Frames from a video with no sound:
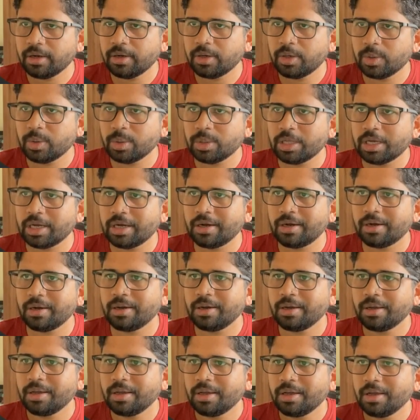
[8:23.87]
to the
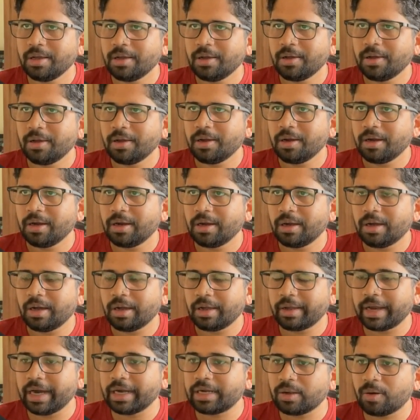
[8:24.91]

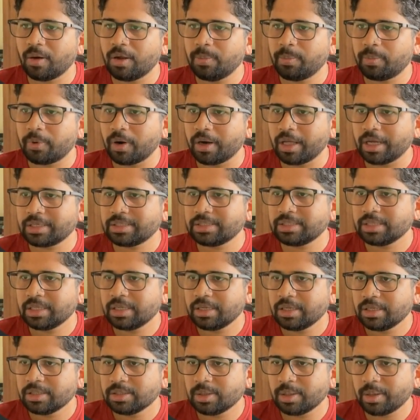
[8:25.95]
get all products.
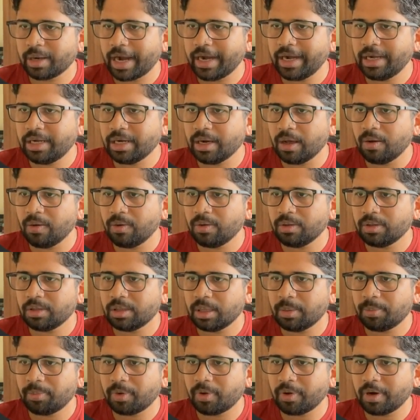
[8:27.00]
So right now the
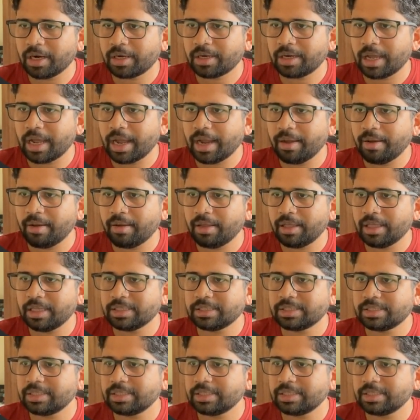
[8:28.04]
product uh, is